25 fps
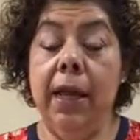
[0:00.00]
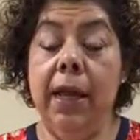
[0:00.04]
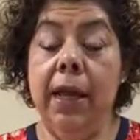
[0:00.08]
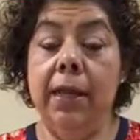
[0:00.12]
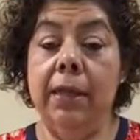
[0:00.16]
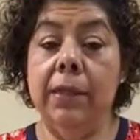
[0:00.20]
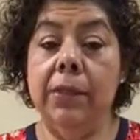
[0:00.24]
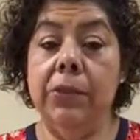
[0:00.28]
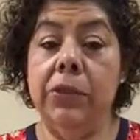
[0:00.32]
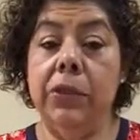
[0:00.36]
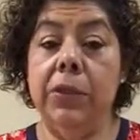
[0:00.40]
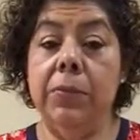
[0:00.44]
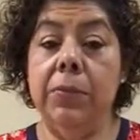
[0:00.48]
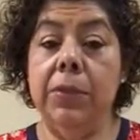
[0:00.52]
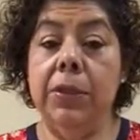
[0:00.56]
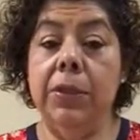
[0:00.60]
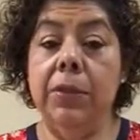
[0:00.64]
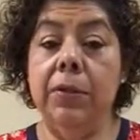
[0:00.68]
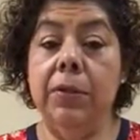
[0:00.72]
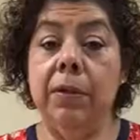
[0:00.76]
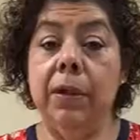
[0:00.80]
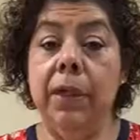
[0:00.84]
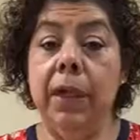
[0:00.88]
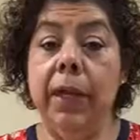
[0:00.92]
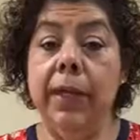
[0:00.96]
and should be
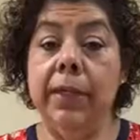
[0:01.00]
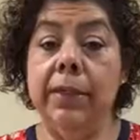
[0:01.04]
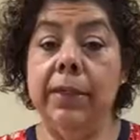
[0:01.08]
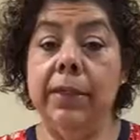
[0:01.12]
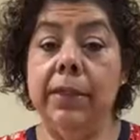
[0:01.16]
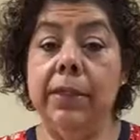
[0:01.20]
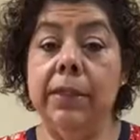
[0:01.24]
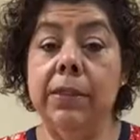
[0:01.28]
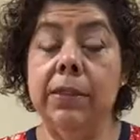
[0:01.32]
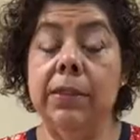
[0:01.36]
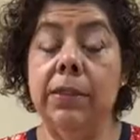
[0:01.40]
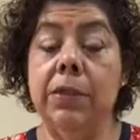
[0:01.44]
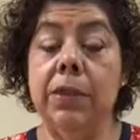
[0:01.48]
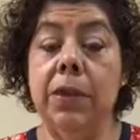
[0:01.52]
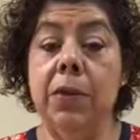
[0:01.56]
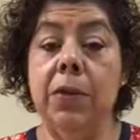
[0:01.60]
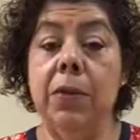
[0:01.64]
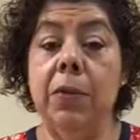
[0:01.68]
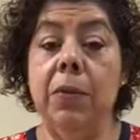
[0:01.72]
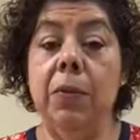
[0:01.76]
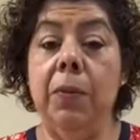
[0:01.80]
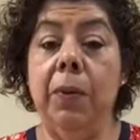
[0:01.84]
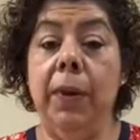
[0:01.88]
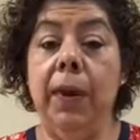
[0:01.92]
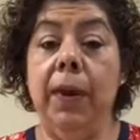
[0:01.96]
utilized as
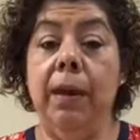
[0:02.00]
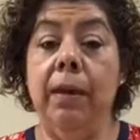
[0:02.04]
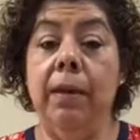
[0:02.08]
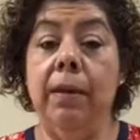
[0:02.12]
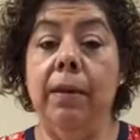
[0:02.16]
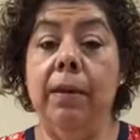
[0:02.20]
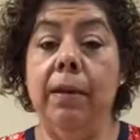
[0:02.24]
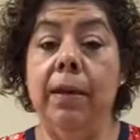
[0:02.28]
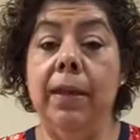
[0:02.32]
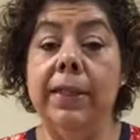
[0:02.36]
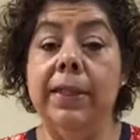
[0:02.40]
so when